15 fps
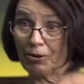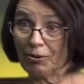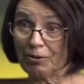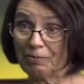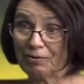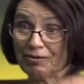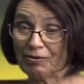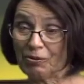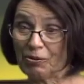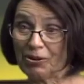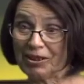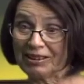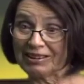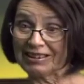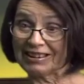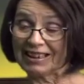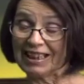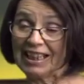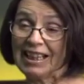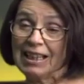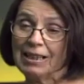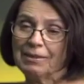poems for us?
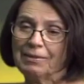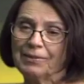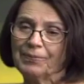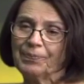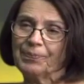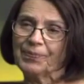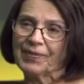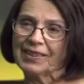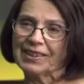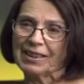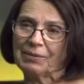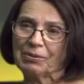So